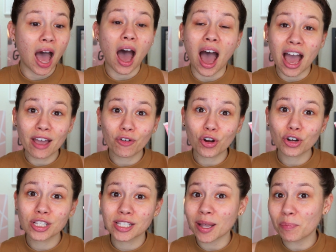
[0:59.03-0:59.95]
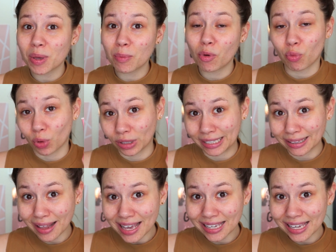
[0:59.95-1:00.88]
I've heard some people really
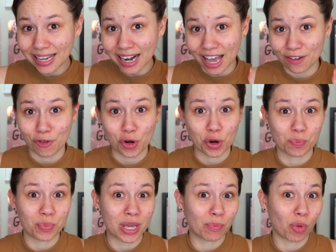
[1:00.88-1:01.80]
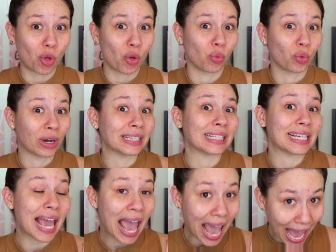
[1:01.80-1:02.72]
like it. I've heard people
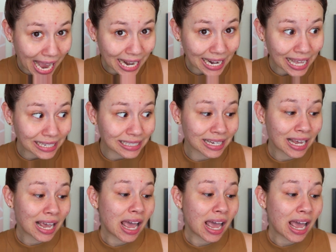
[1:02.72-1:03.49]
really hate it.